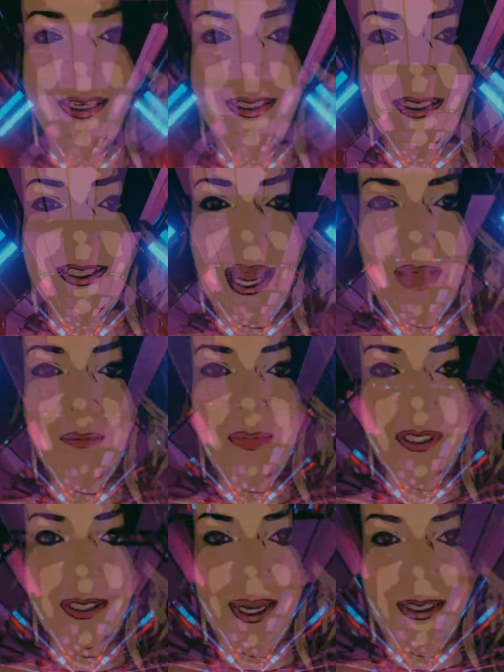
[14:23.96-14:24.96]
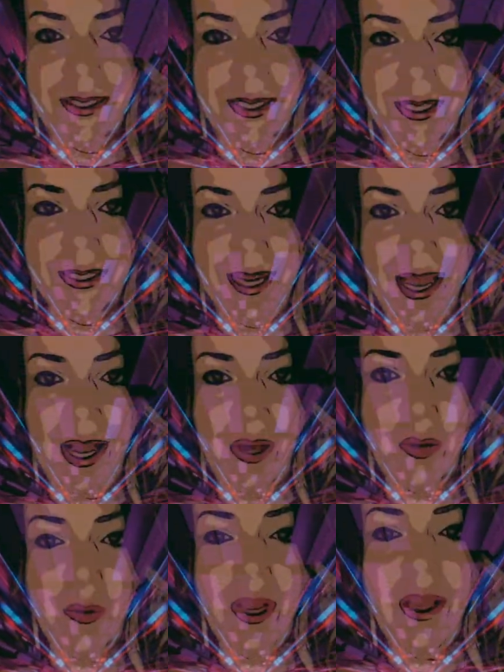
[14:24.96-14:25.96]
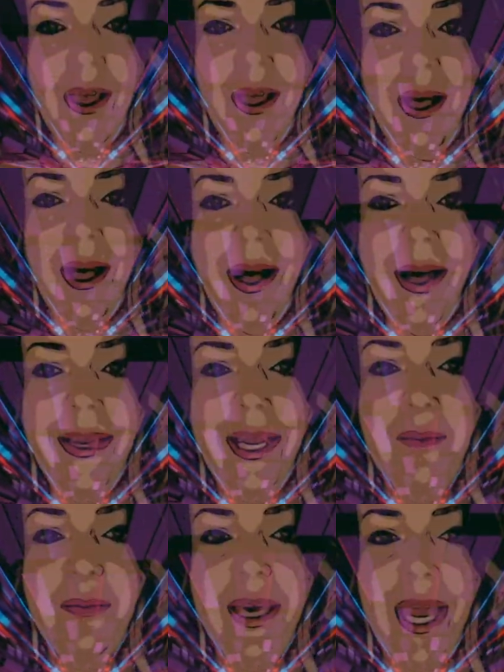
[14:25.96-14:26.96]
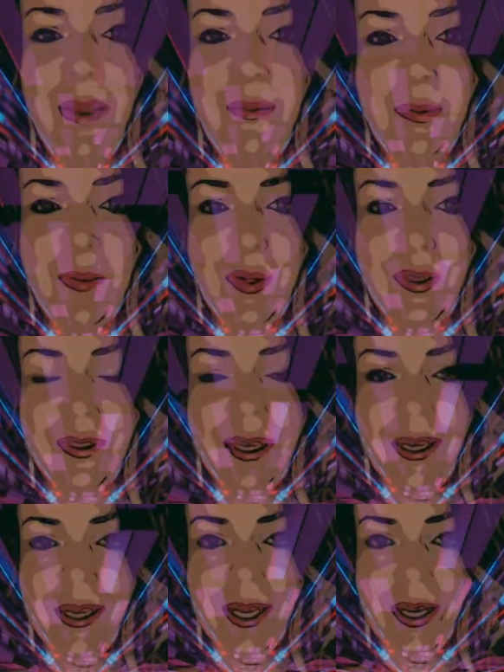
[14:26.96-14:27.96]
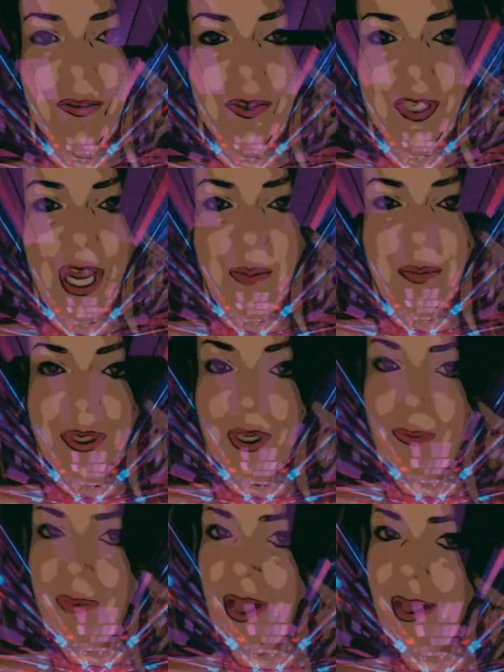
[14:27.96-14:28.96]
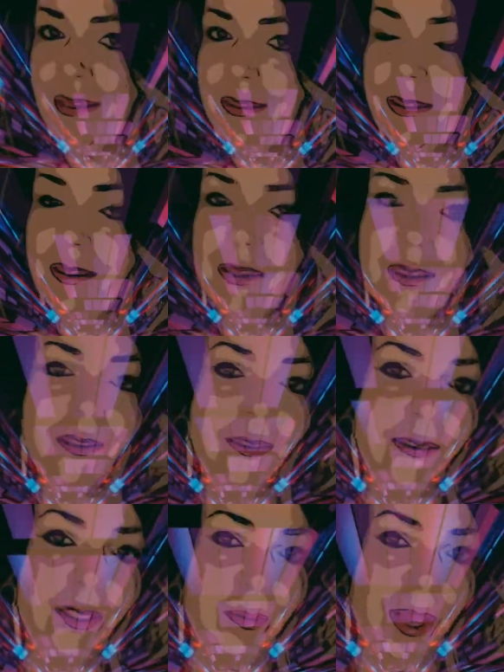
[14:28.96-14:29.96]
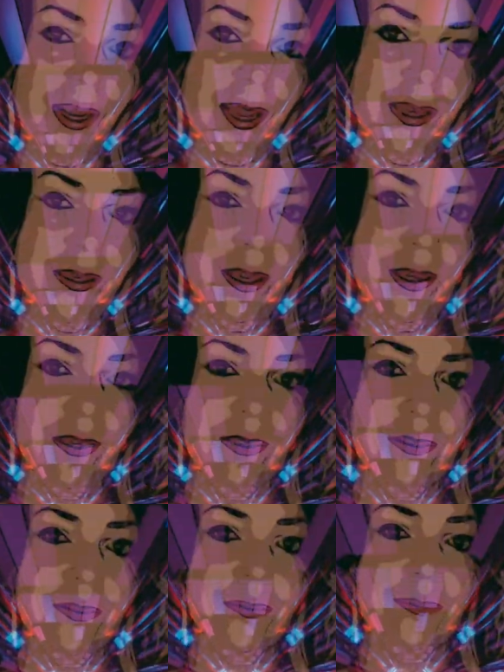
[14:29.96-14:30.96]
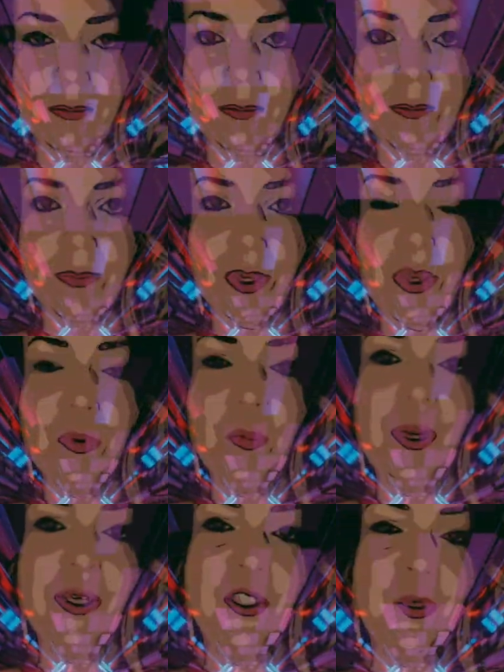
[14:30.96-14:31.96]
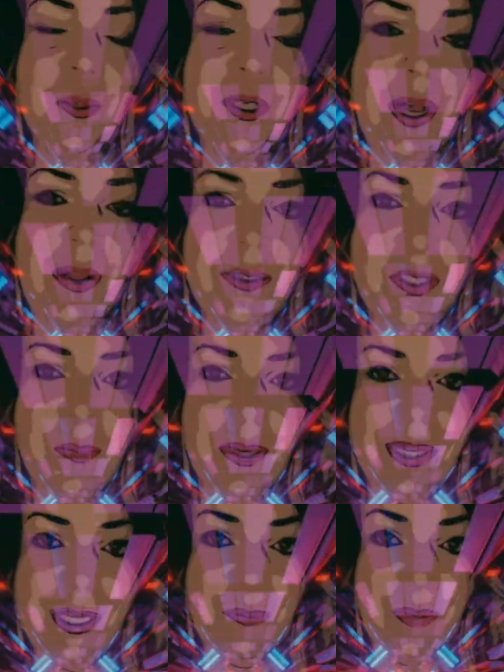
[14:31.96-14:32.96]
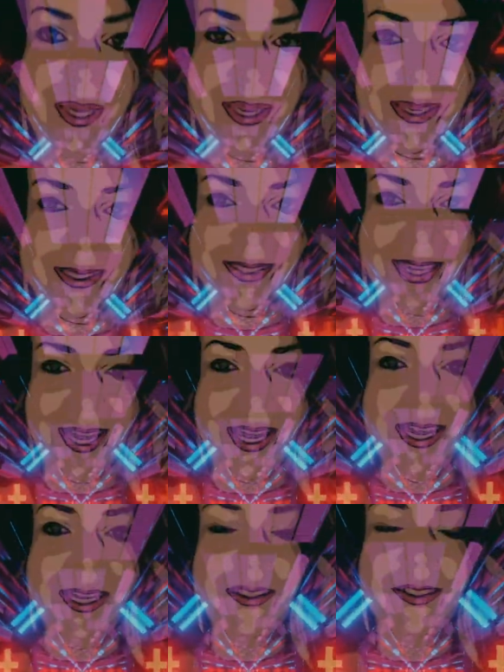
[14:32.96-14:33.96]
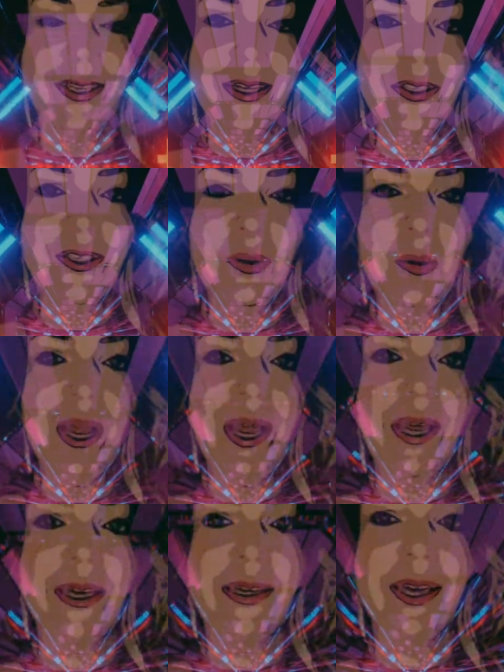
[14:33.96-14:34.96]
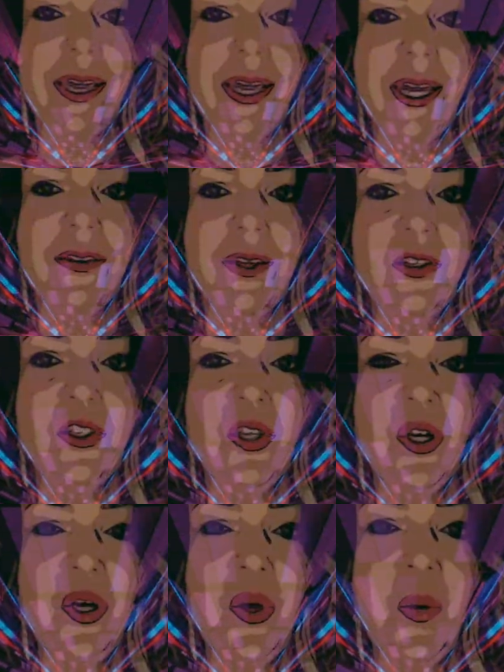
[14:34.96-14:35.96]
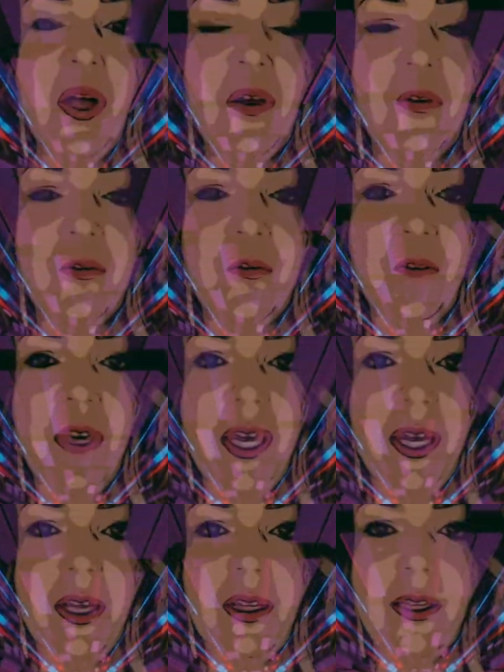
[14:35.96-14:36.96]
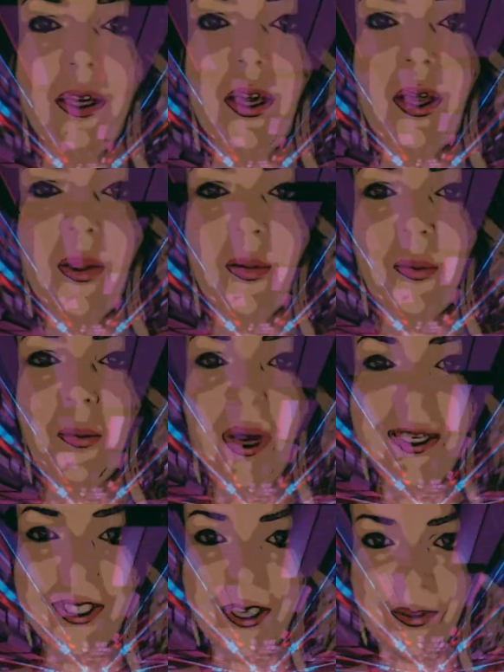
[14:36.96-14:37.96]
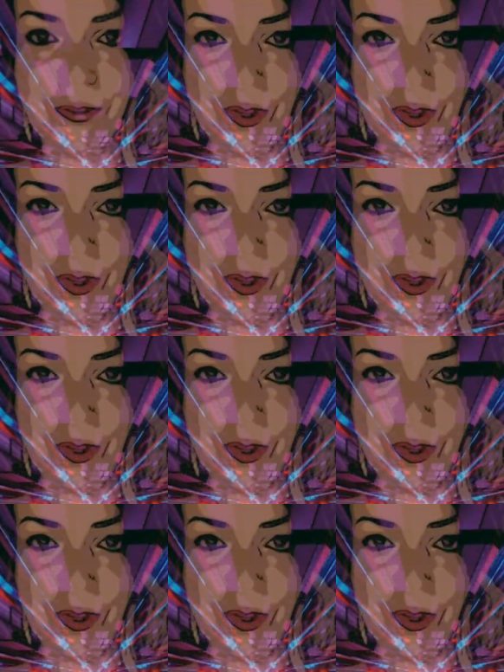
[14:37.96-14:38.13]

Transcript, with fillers: is as empty as it is now, I am capable of shaping your mind to my liking, which would ultimately be in such a way that you feel wonderful.